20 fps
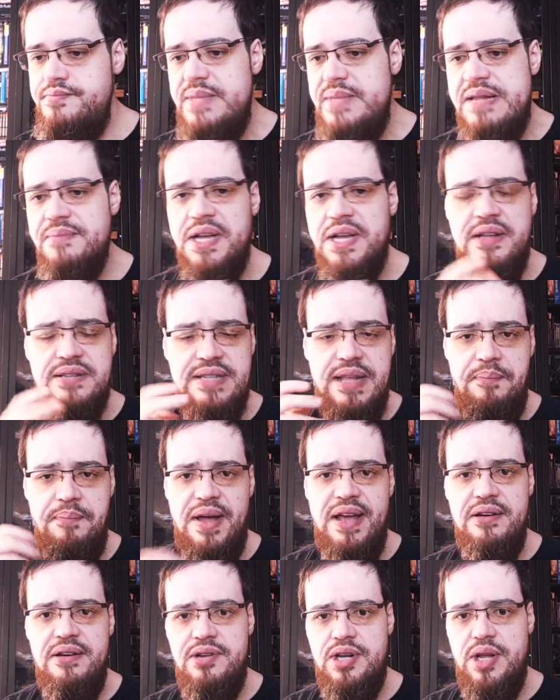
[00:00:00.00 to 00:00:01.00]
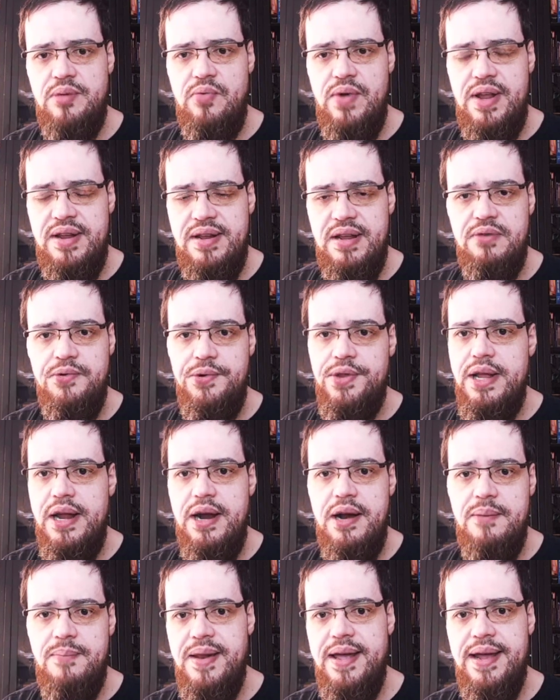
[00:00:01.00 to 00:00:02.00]
Because the pilot went into the
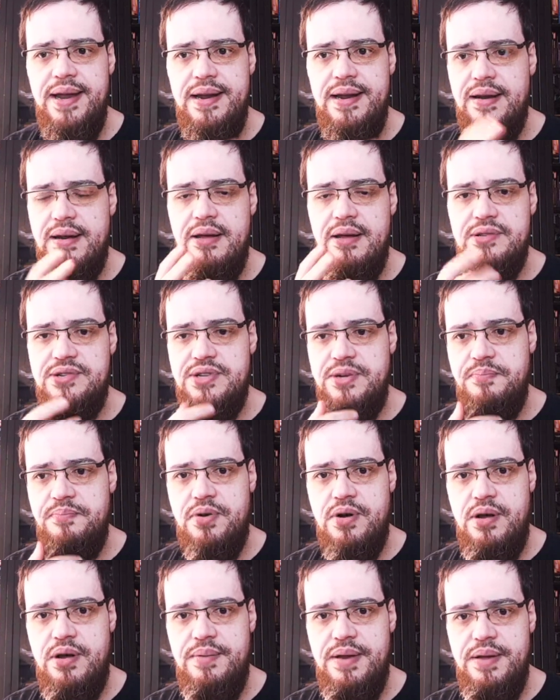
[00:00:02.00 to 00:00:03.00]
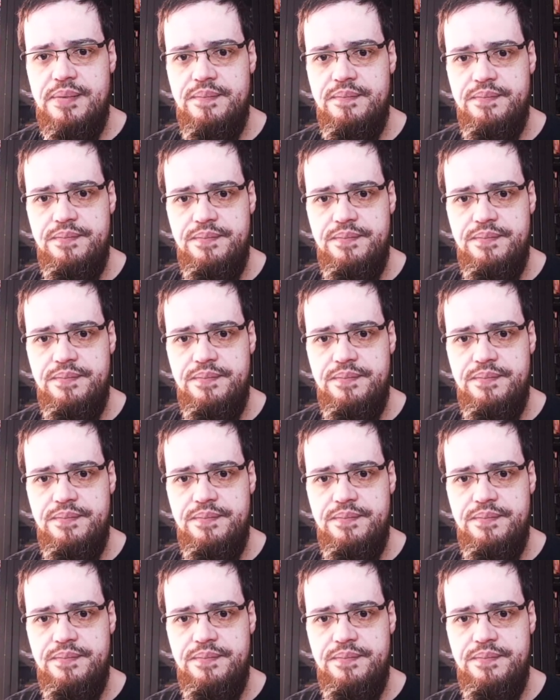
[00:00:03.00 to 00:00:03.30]
airplane and caused a problem.